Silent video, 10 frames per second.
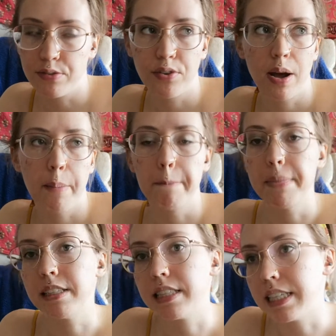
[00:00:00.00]
from
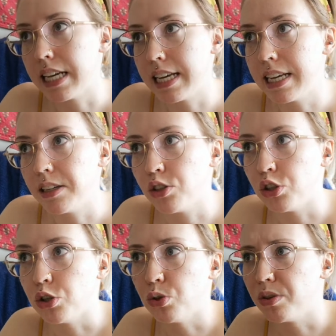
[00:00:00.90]
misting
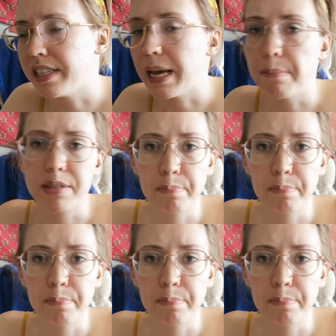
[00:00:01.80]
to damp